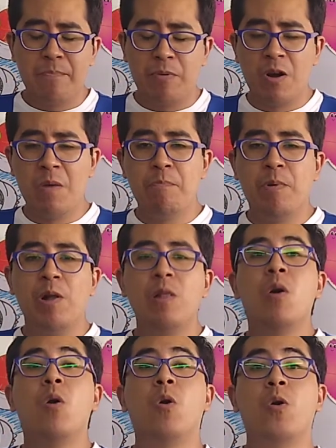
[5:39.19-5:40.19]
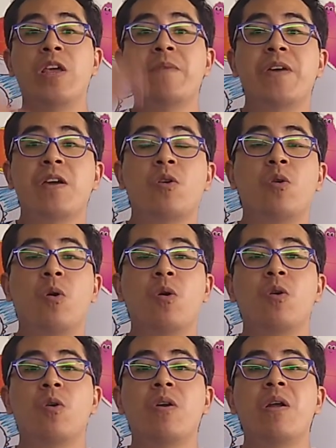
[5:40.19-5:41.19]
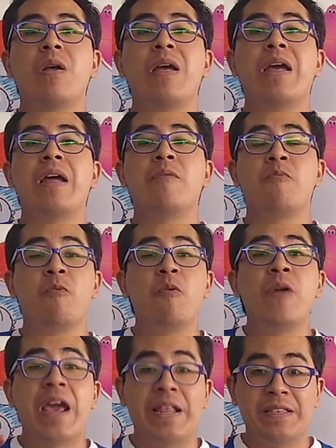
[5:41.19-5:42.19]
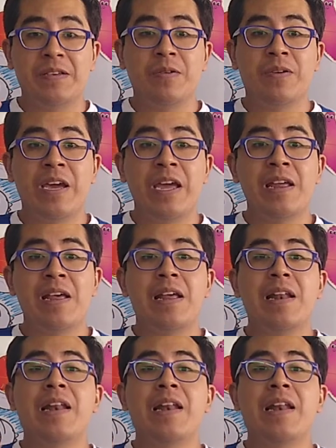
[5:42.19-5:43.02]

purple, or even color red, okay?